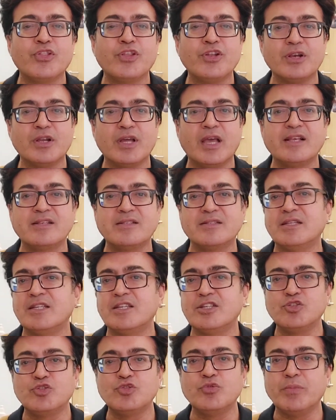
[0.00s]
on the
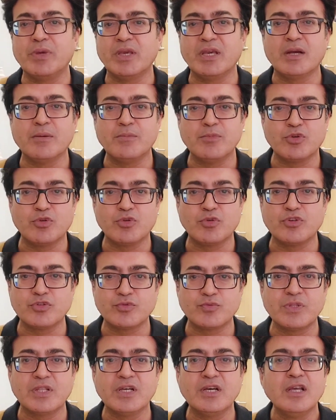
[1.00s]
x-rays you may come
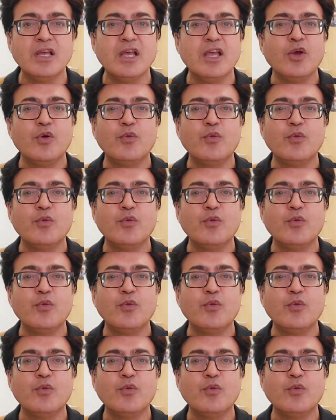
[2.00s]
across with a